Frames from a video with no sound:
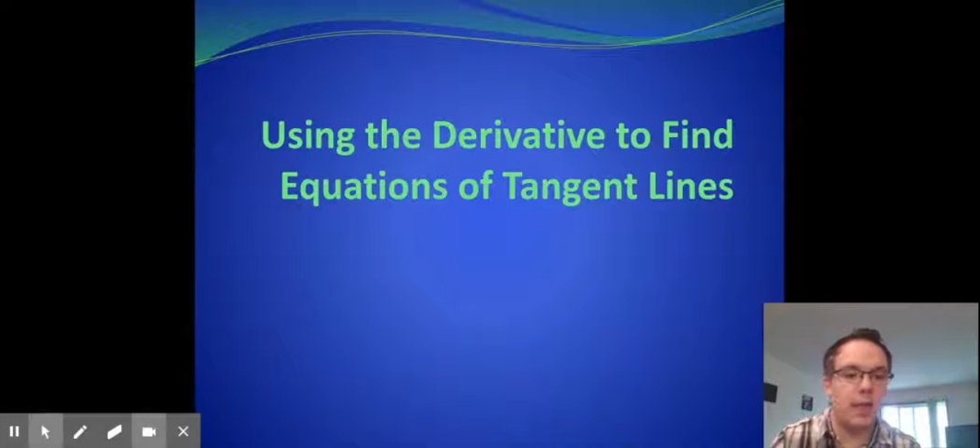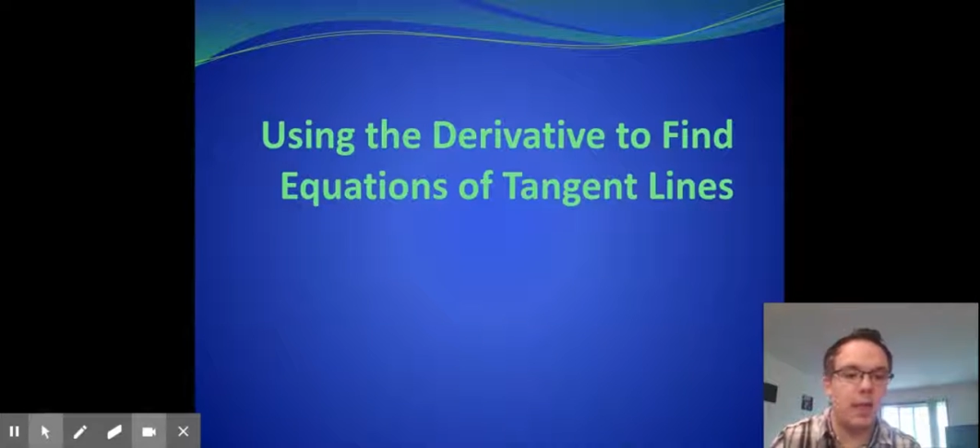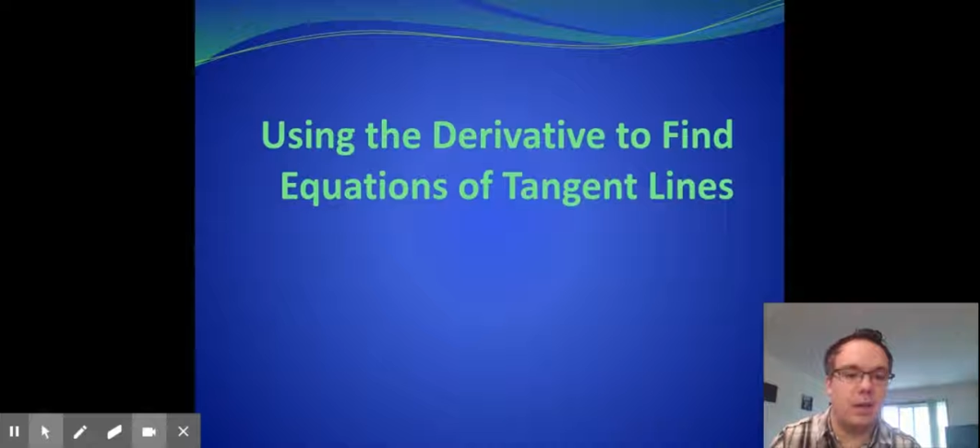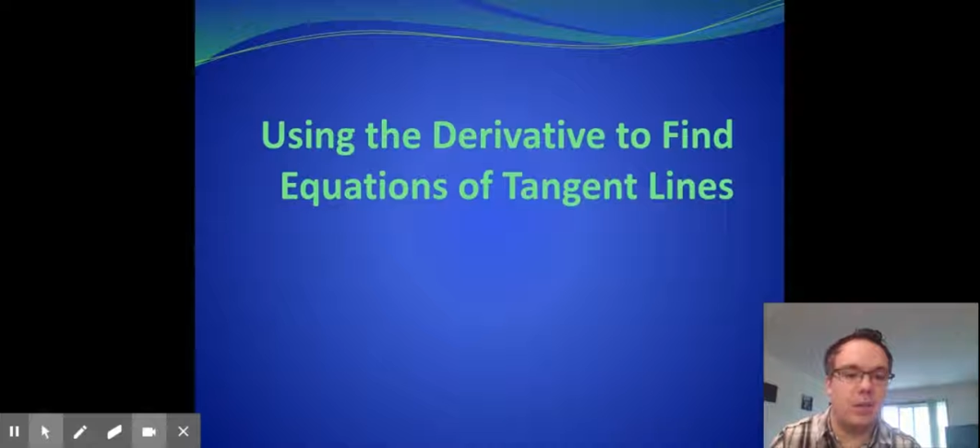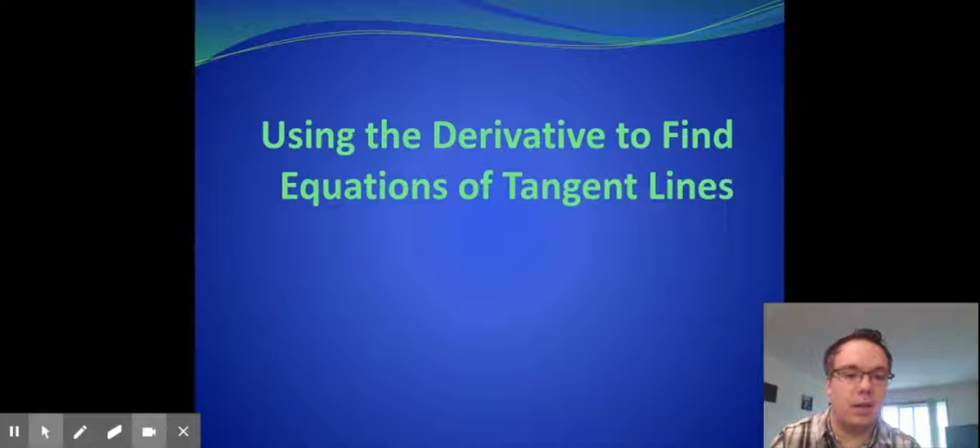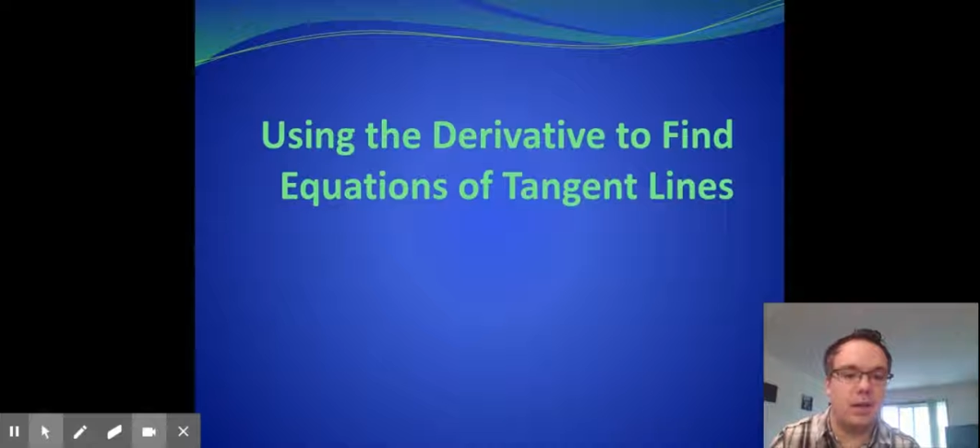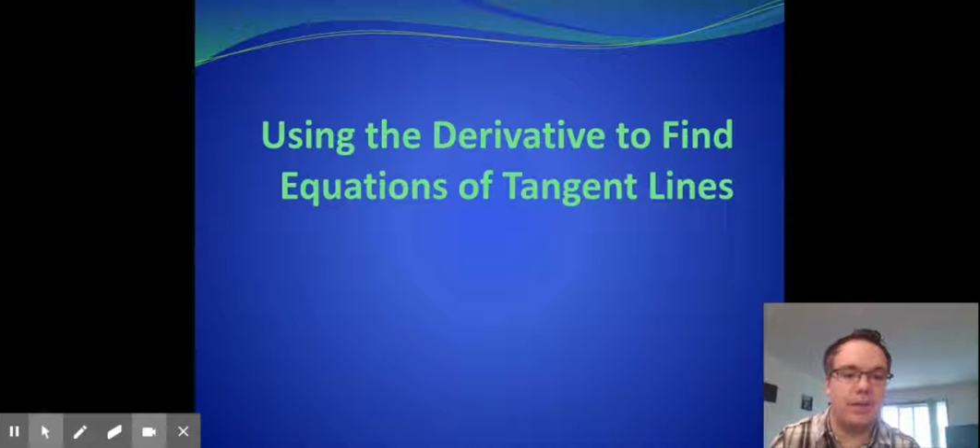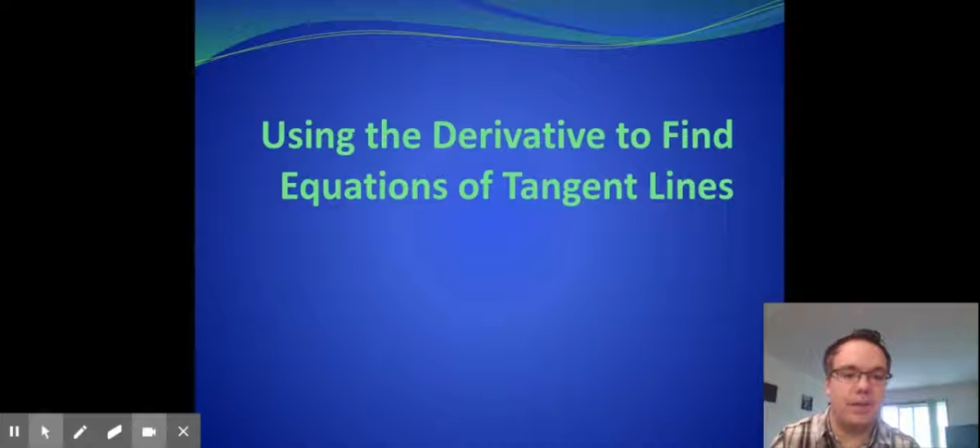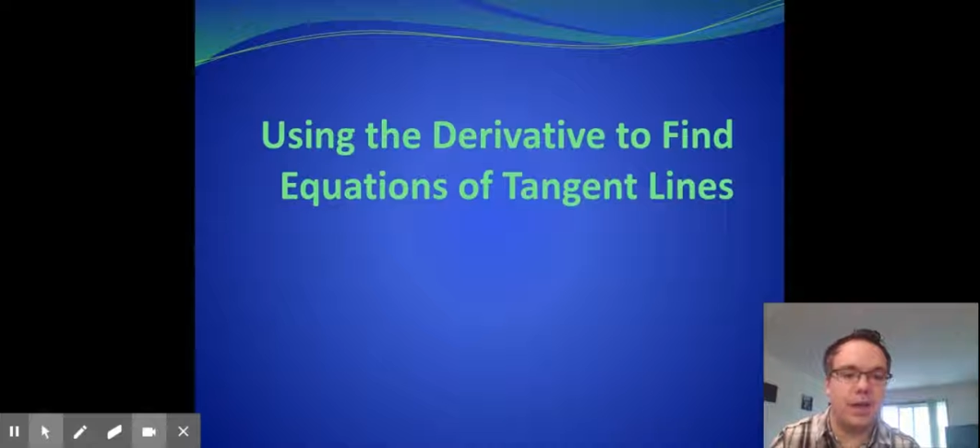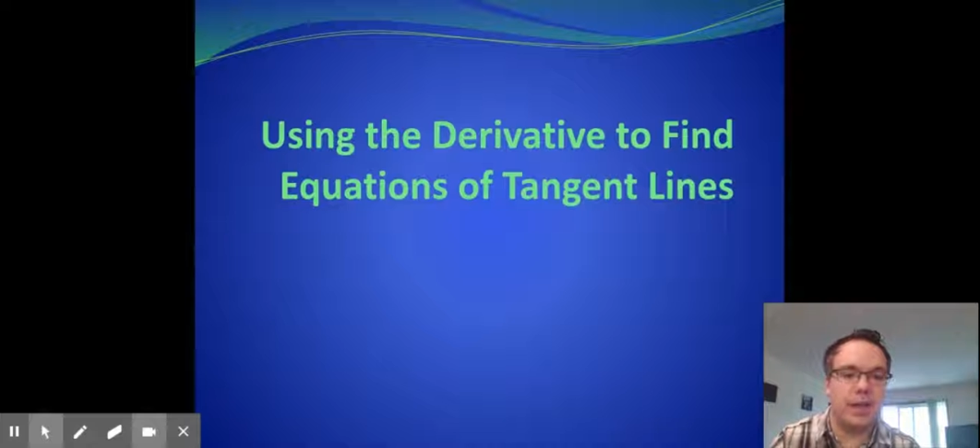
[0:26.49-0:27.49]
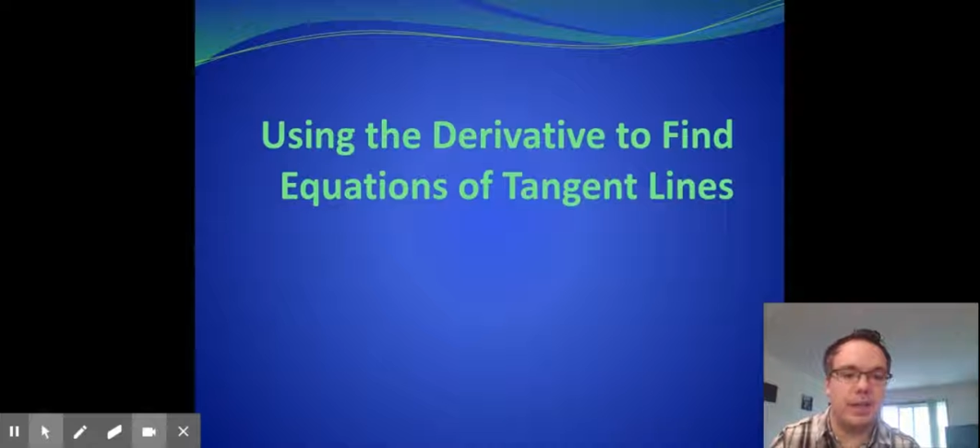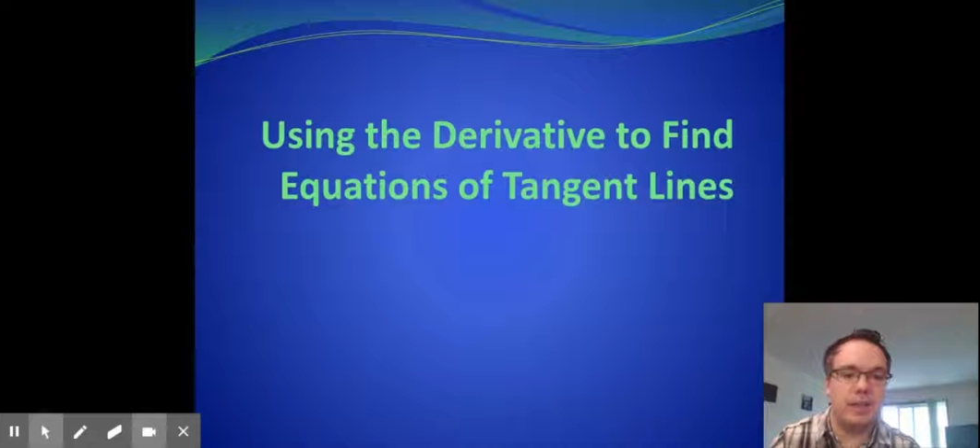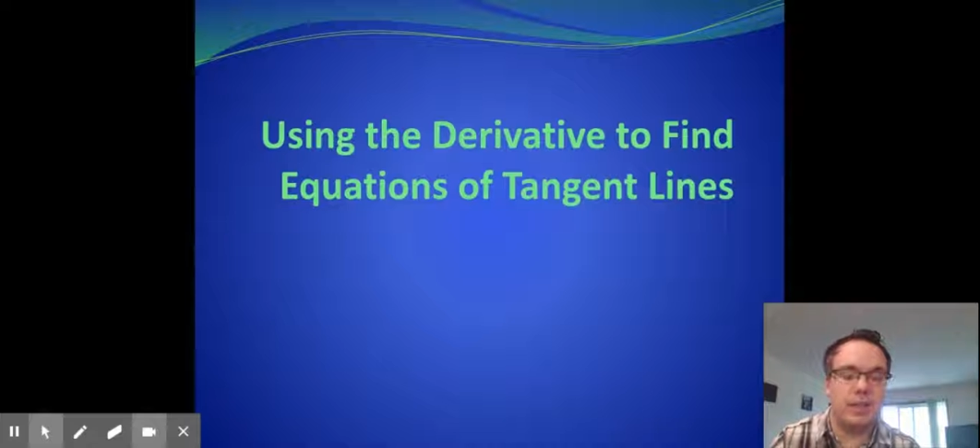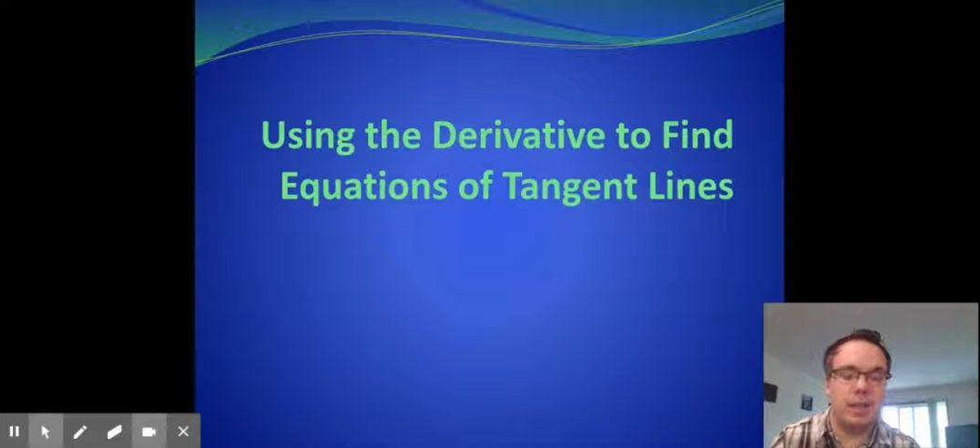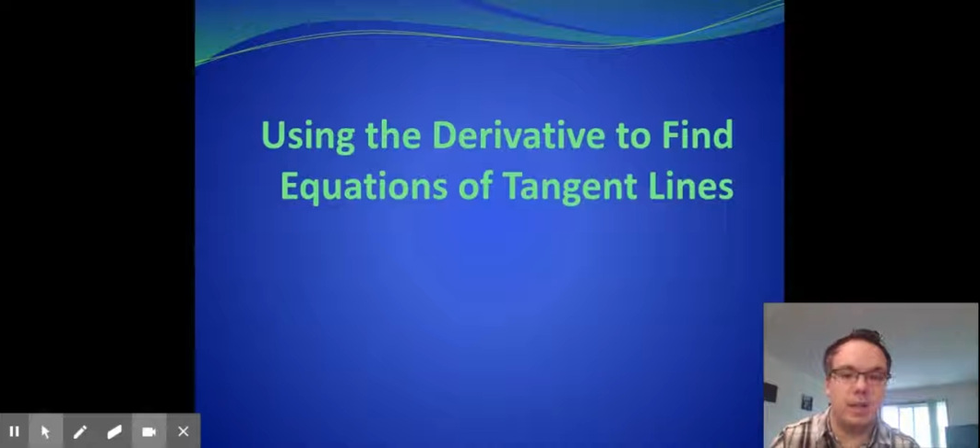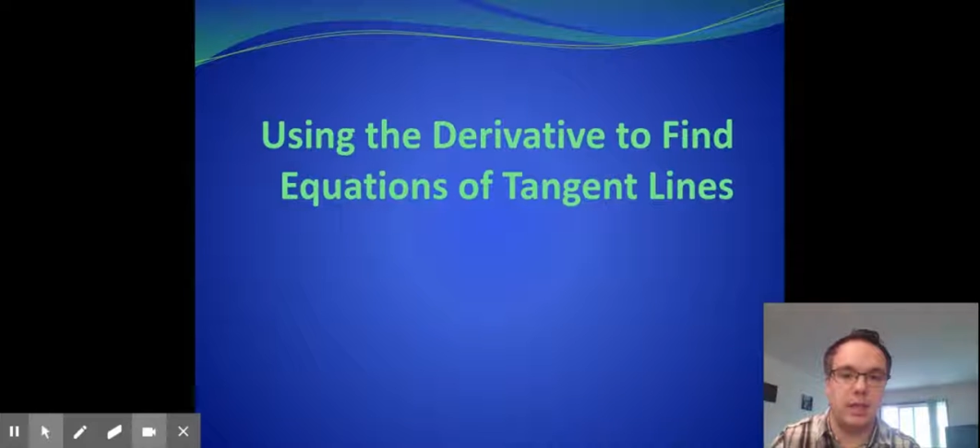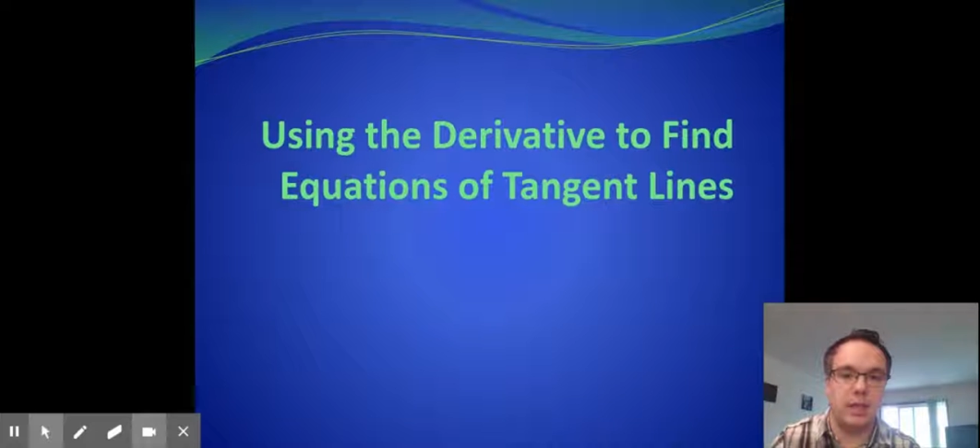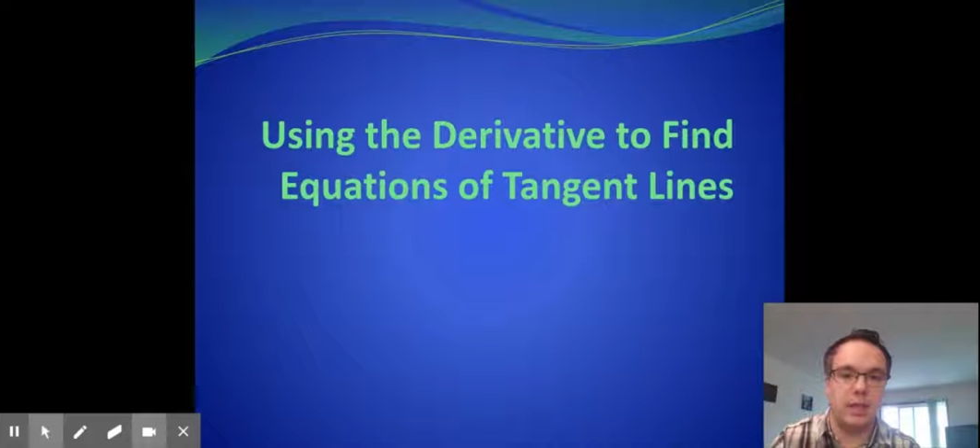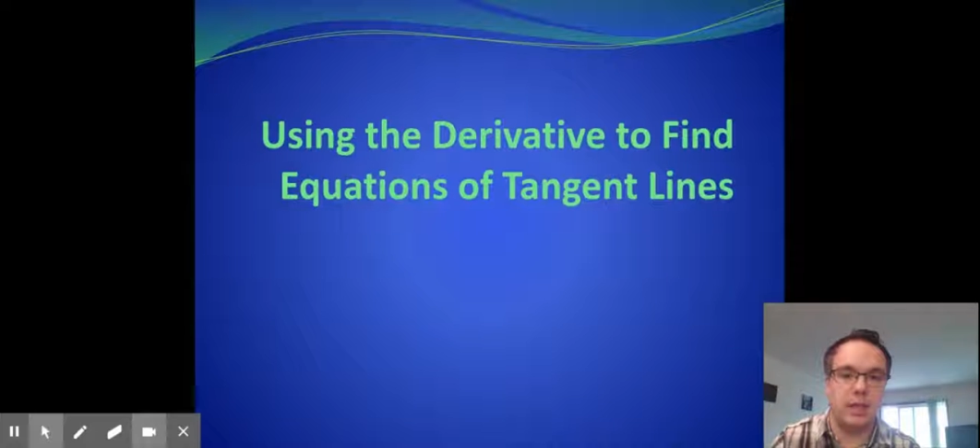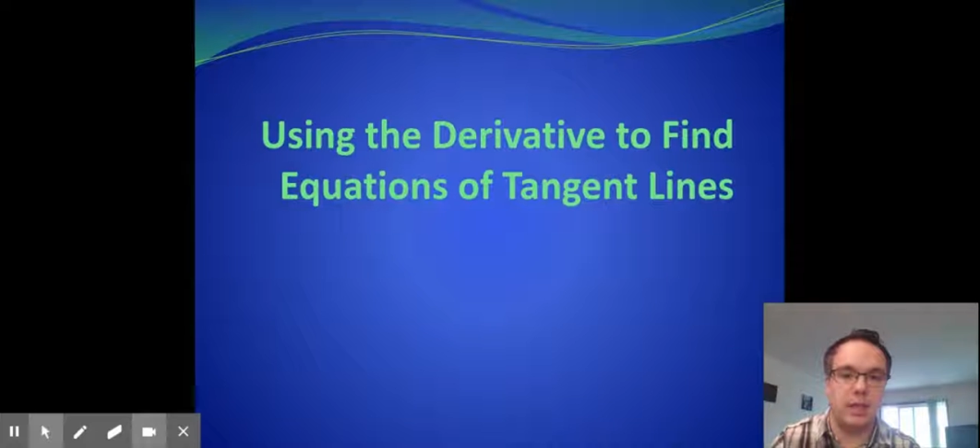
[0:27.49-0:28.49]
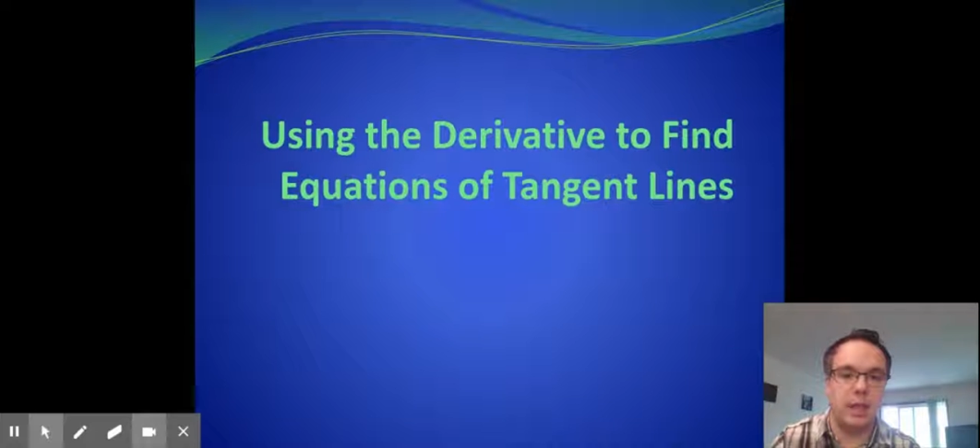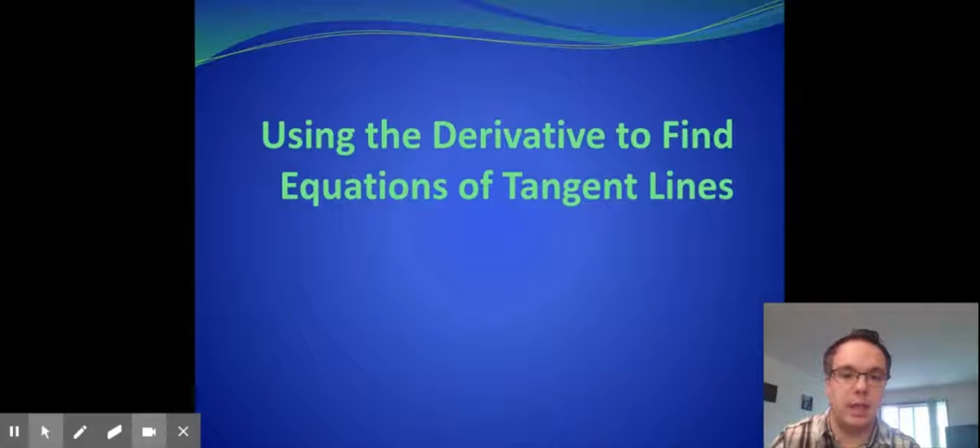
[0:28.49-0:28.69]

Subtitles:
and we're going to find the